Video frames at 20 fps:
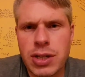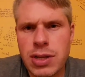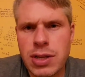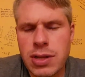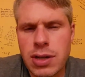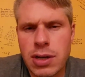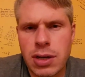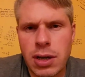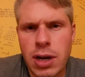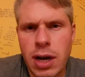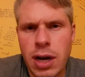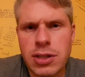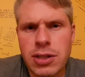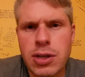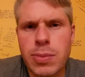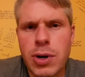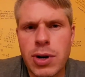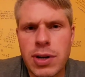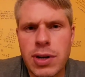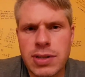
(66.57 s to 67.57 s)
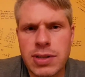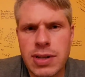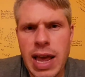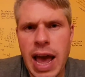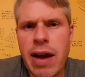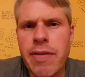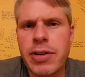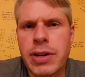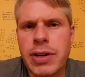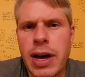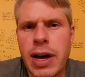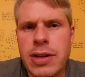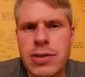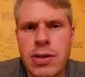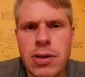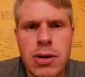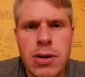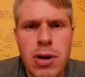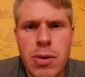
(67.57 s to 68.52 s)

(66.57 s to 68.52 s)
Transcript: the customer is the advertiser.